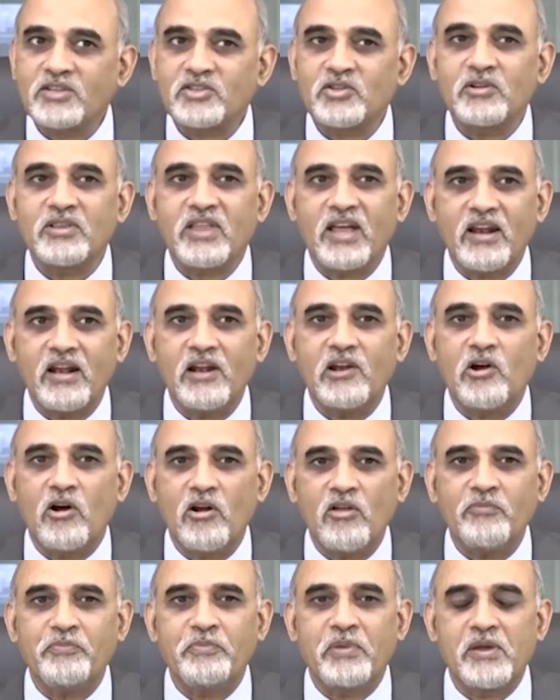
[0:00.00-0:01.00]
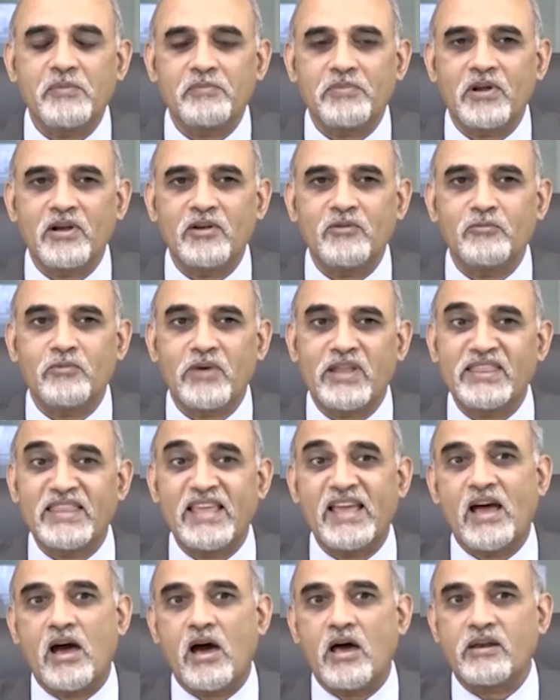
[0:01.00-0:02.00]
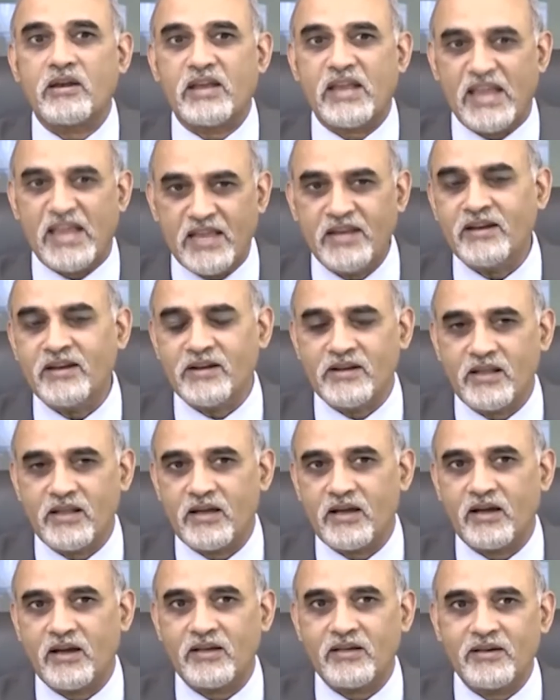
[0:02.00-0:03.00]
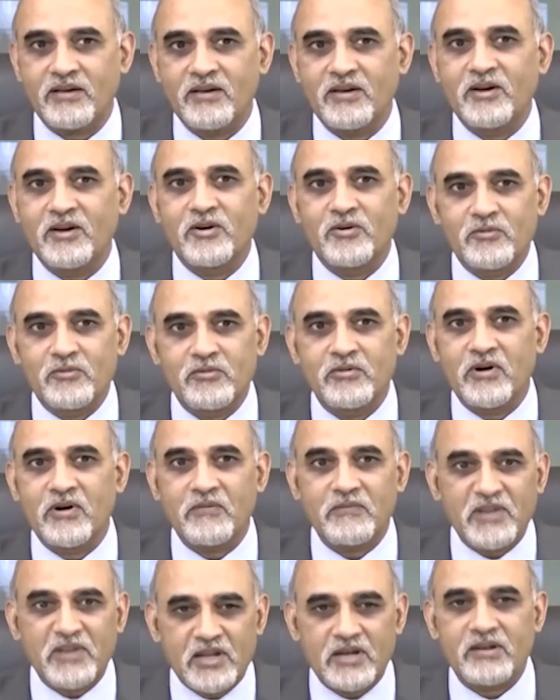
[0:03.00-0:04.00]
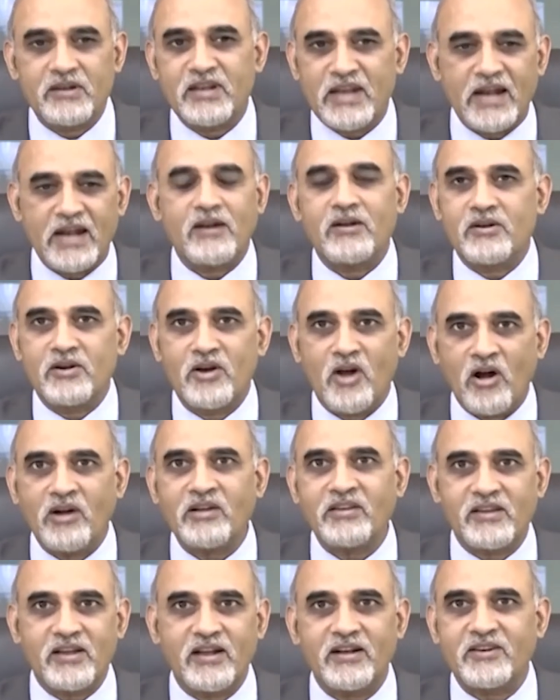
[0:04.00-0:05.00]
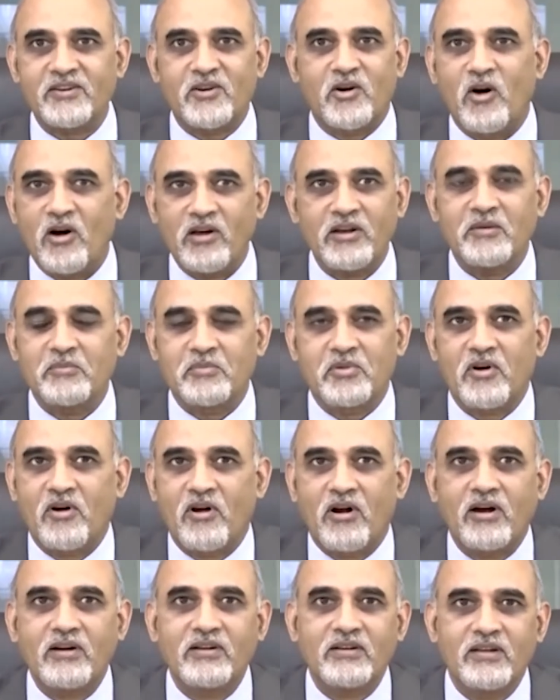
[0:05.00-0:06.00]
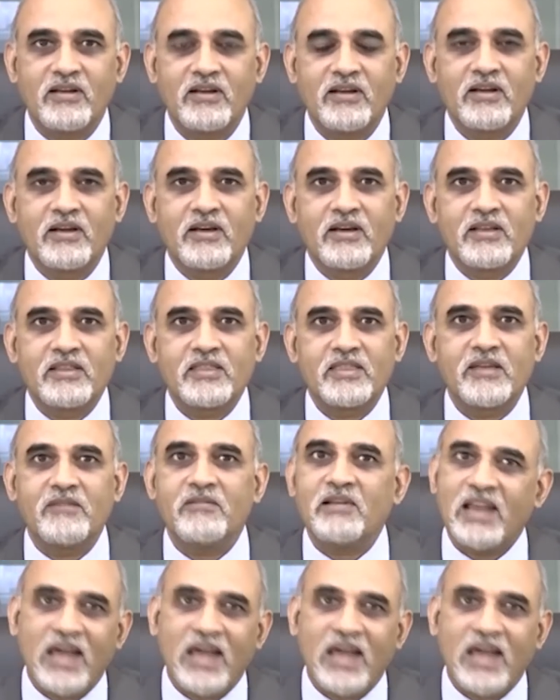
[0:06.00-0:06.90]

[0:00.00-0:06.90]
So there are a lot of people when they are in India who have not yet gone abroad, they will